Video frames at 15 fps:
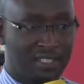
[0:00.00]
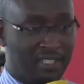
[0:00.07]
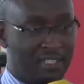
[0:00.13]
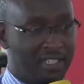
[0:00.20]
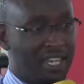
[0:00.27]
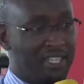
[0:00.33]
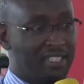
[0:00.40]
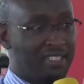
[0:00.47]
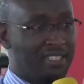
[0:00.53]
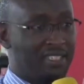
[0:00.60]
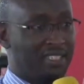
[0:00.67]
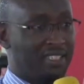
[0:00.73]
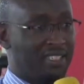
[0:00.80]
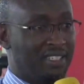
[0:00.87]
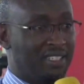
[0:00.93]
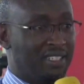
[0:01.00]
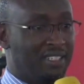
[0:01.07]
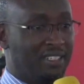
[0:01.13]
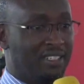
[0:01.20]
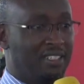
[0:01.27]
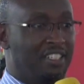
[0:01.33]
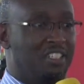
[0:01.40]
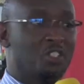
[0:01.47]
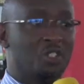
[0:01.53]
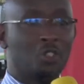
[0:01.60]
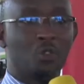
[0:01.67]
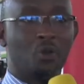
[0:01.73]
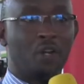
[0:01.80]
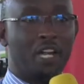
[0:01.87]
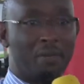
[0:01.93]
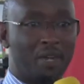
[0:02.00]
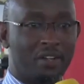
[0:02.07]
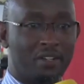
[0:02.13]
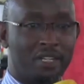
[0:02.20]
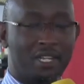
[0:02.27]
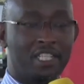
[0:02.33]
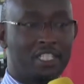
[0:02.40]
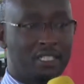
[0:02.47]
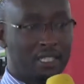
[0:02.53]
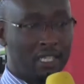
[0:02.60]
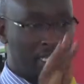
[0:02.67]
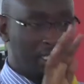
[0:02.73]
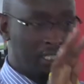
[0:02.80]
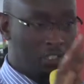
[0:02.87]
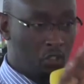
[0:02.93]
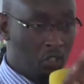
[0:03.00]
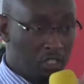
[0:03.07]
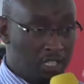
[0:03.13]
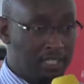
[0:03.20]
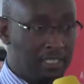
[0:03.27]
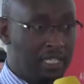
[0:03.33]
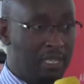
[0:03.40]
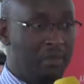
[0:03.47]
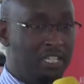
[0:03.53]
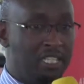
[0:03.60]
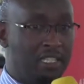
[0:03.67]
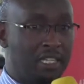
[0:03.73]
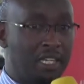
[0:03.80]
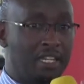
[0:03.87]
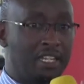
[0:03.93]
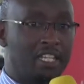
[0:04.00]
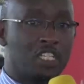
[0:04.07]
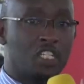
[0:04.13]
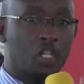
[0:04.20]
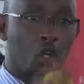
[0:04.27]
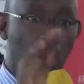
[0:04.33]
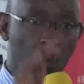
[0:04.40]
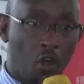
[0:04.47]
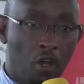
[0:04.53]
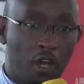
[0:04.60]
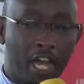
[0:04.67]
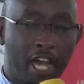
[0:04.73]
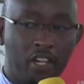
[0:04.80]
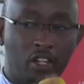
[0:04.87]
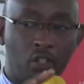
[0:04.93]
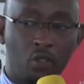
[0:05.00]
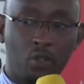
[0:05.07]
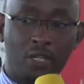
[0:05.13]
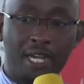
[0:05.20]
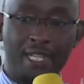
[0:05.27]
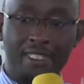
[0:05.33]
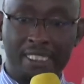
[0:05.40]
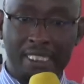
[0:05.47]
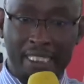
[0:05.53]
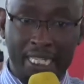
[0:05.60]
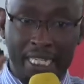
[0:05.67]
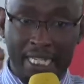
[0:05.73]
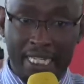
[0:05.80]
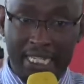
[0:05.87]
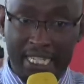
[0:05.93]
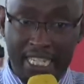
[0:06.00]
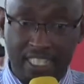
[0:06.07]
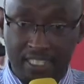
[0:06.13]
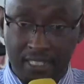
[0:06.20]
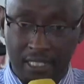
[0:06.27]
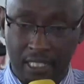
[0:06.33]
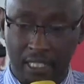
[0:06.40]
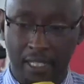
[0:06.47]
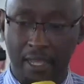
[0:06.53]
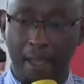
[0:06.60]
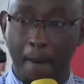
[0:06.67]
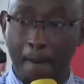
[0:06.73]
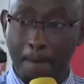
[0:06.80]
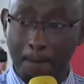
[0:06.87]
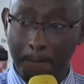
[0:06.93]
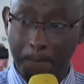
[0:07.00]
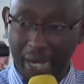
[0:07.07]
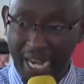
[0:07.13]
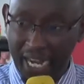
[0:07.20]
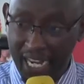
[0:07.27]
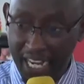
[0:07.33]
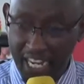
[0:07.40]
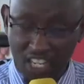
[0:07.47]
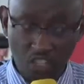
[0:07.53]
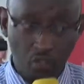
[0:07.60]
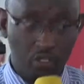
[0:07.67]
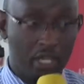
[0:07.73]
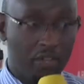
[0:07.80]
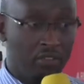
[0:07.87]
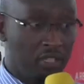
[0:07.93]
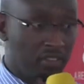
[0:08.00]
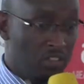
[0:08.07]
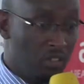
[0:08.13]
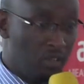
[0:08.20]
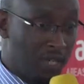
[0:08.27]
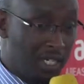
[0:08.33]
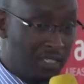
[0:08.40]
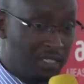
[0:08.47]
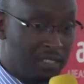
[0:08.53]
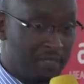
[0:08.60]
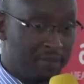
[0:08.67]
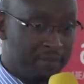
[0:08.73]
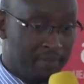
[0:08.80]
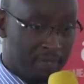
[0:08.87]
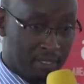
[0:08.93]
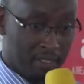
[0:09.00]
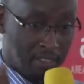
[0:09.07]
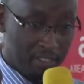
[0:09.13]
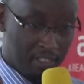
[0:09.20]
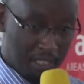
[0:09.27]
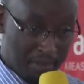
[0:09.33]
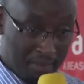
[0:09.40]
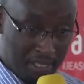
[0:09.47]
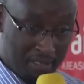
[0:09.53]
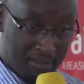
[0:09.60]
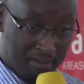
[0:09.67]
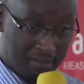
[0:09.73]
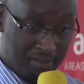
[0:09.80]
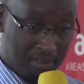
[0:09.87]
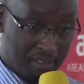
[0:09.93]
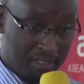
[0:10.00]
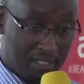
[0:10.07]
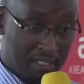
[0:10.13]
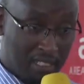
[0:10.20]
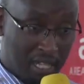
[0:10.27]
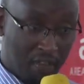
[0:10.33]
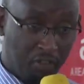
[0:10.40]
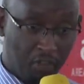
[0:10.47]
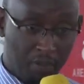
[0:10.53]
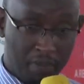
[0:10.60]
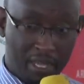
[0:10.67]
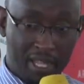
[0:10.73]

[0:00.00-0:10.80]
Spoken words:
Guys, let's not worry about that. Let's use the same internet. Go and look at terra density per country. I've given you what? German. Start from there.